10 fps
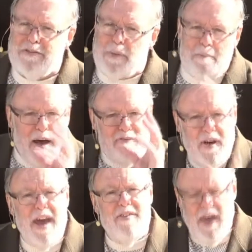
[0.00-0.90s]
But by
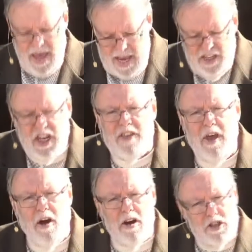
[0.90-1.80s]
faith, he said
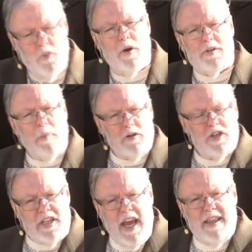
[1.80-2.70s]
they are, so we're supposed to
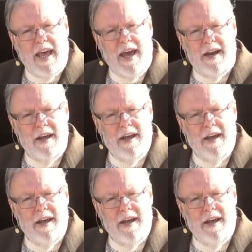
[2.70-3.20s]
take that.